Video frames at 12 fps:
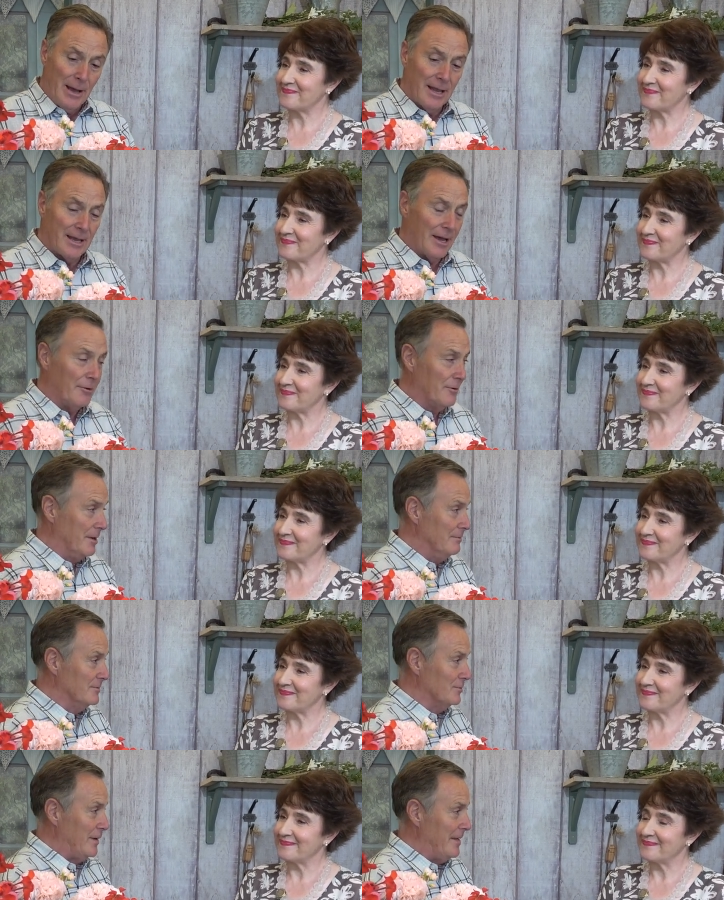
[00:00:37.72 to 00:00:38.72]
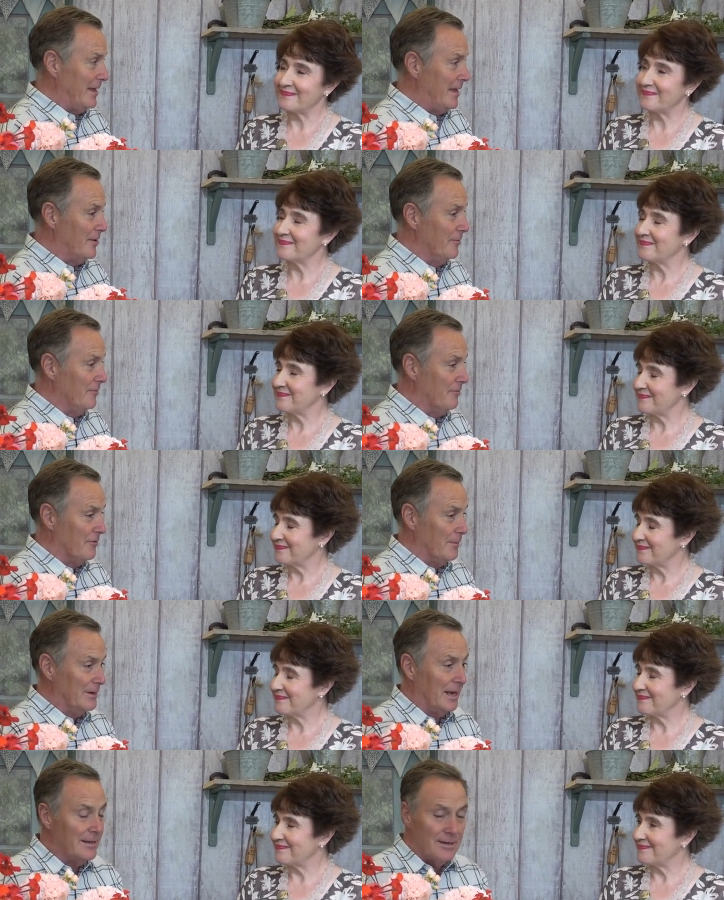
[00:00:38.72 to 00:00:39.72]
Speaker 1: pelargoniums, where they come from,
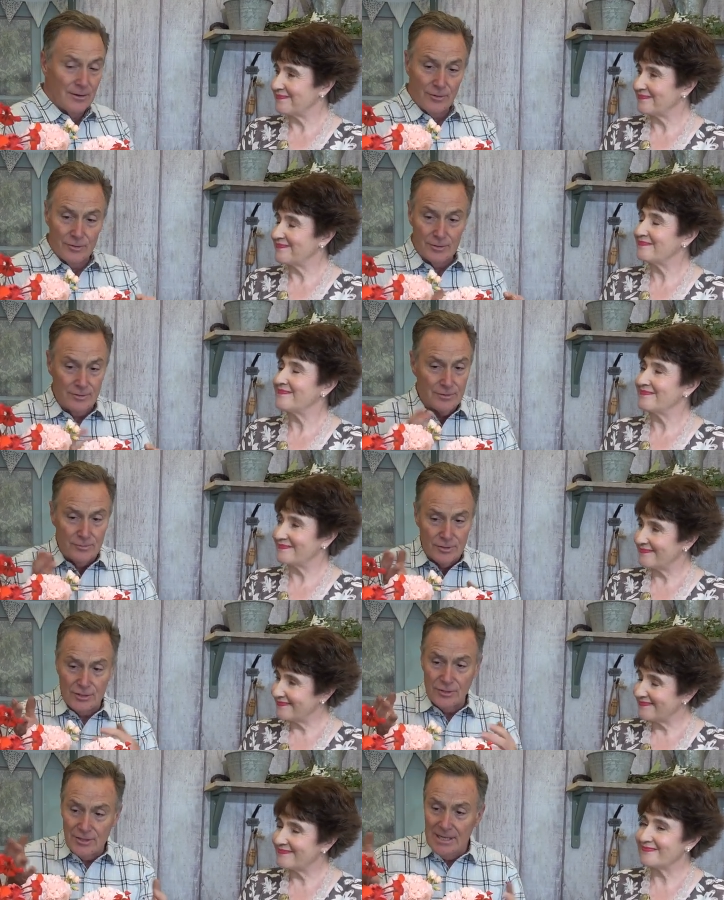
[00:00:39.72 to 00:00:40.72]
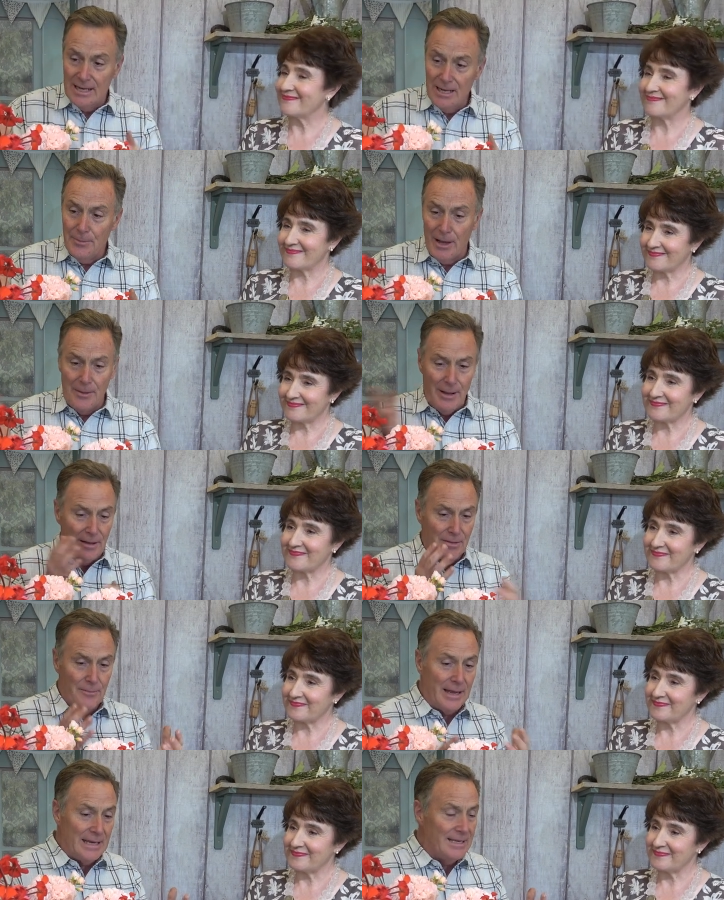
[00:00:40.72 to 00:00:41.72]
and, and just a little bit about the
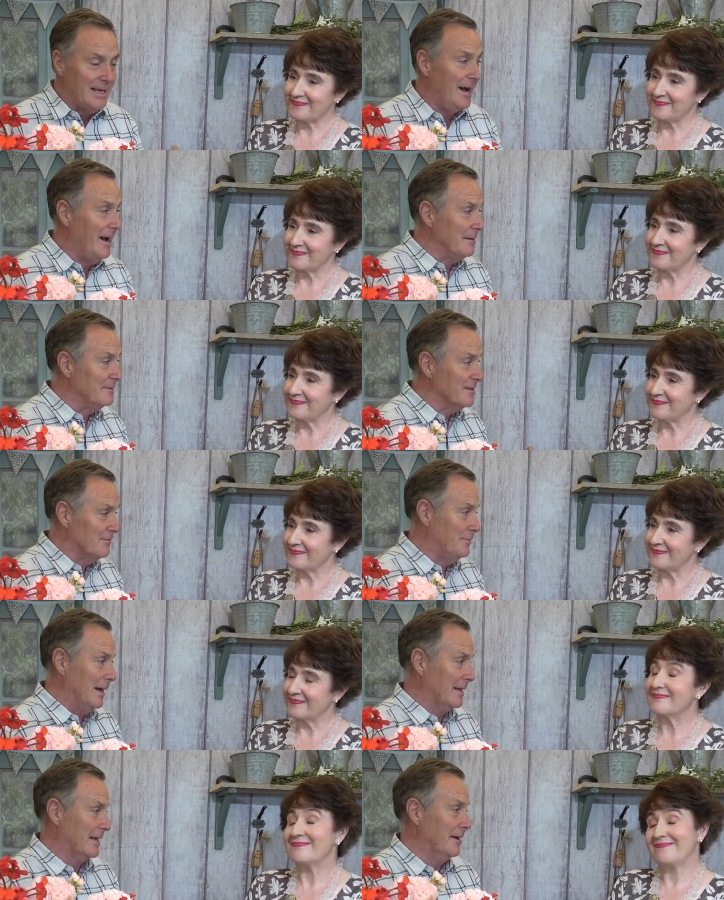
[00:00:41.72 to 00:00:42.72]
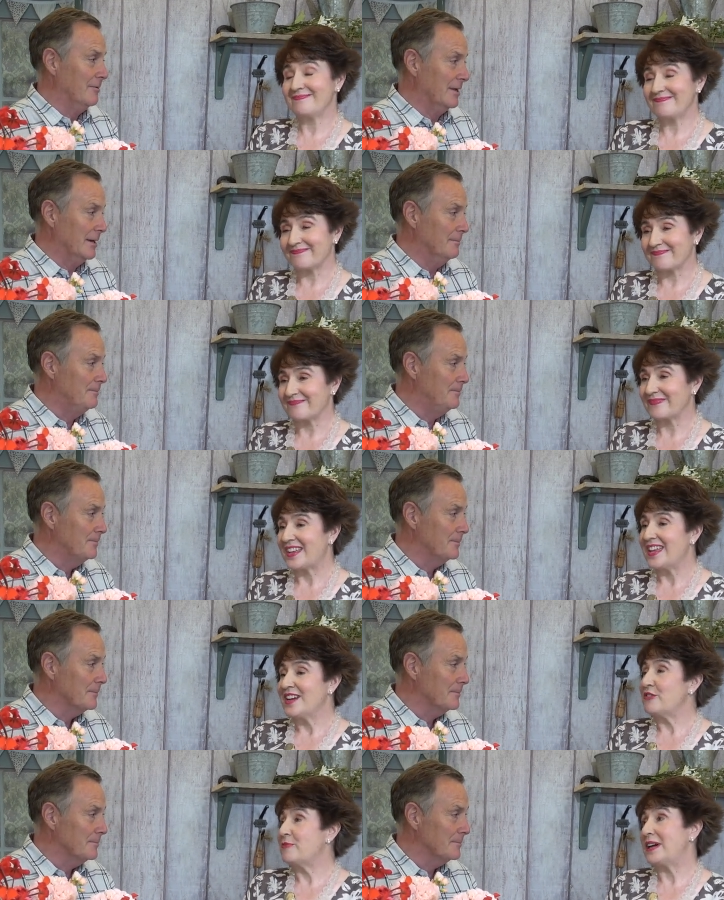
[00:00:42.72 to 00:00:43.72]
many types of pelargonium. Mm.
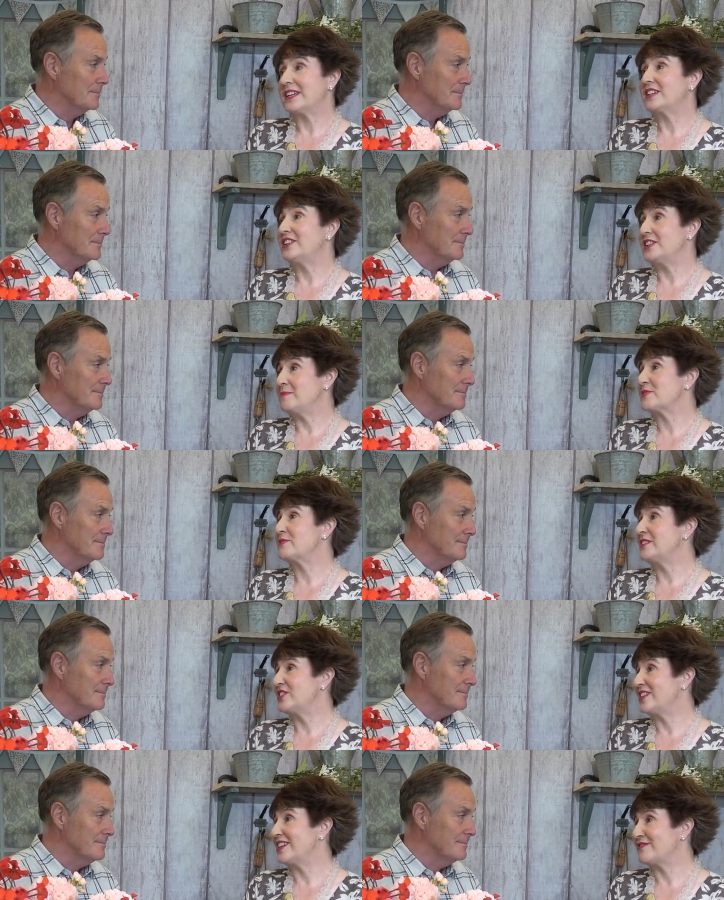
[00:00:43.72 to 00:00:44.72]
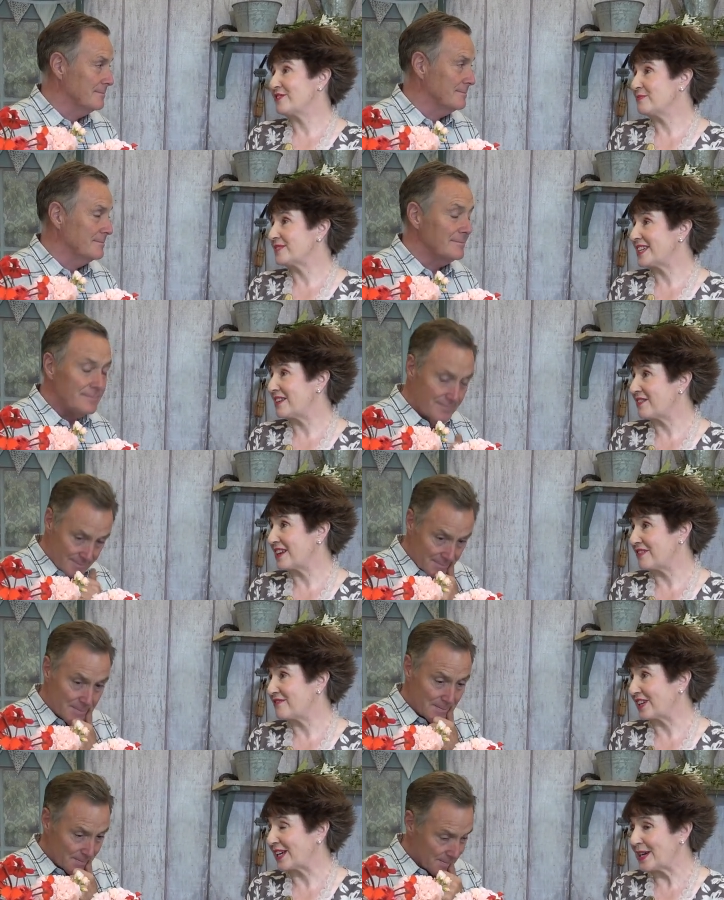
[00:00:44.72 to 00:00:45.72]
Speaker 2: Well, pelargoniums originate from South
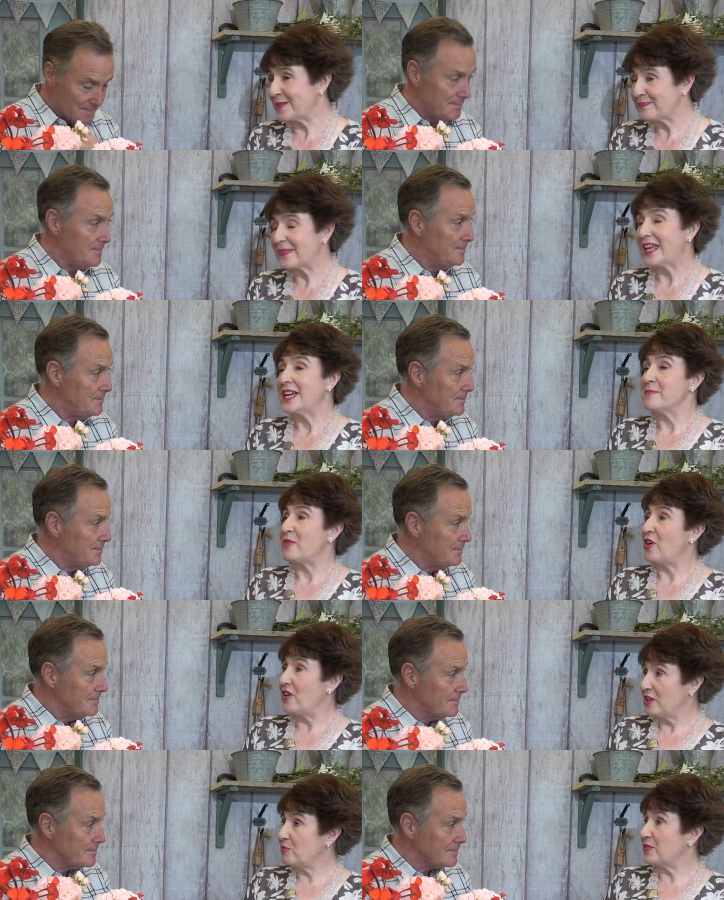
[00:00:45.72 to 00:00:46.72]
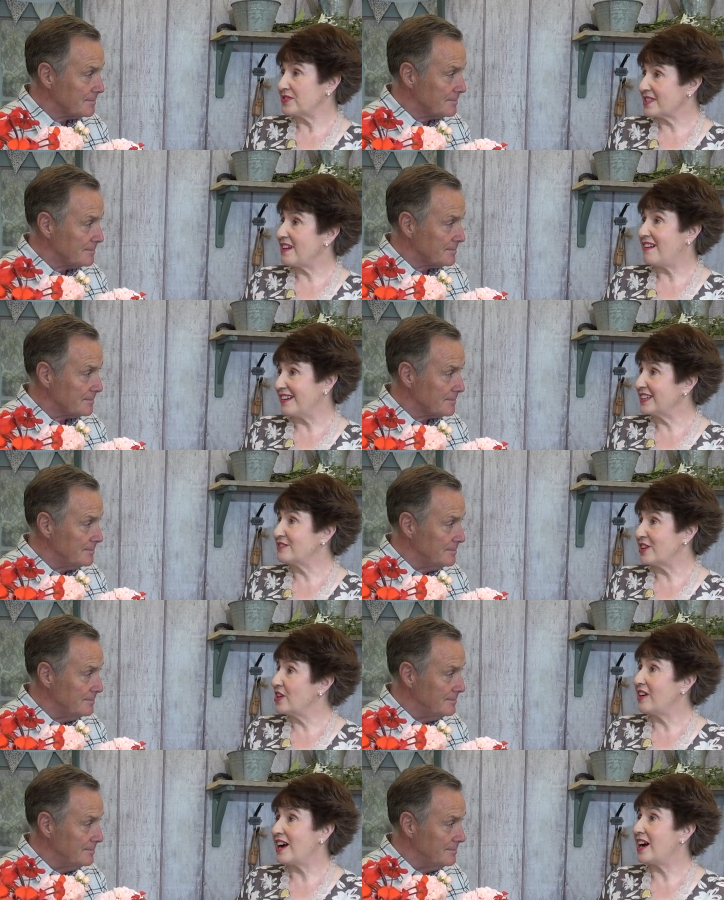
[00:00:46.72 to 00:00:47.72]
Africa, but all the ones that I
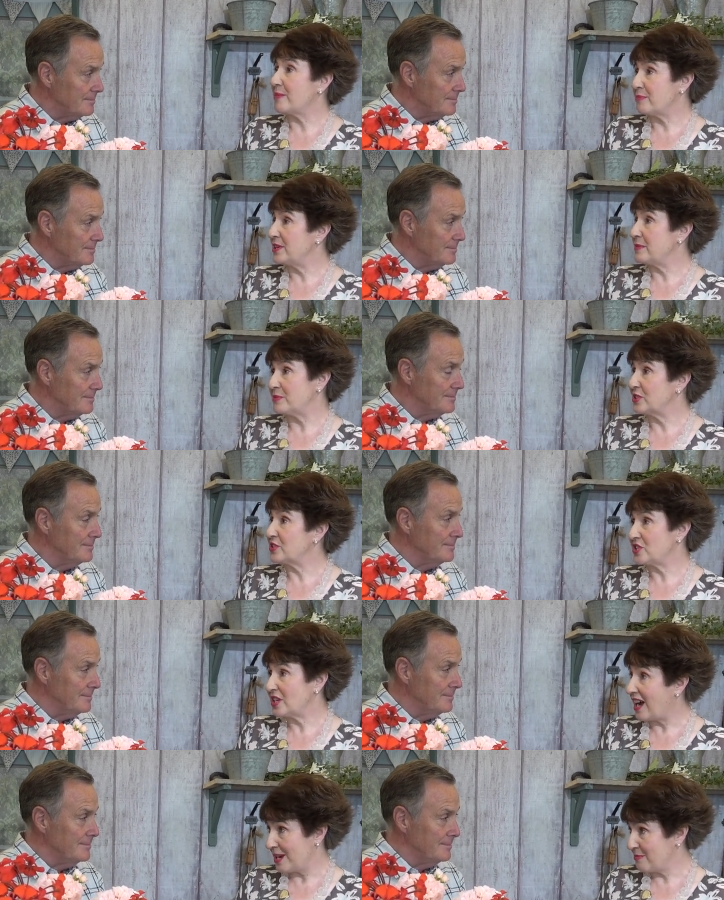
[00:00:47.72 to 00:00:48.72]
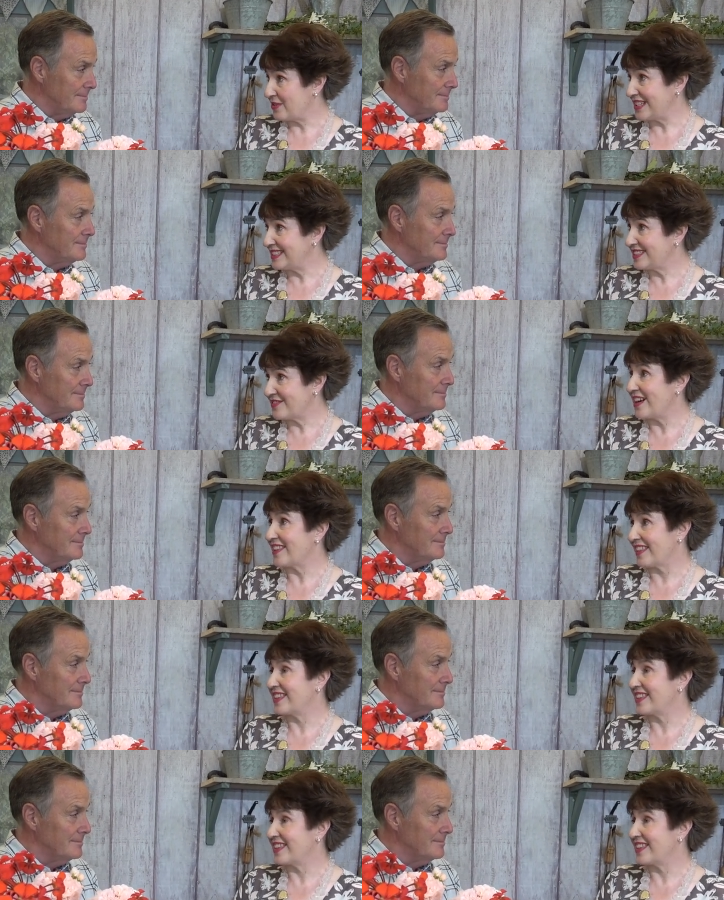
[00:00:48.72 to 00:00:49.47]
grow are pretty much hybrids rather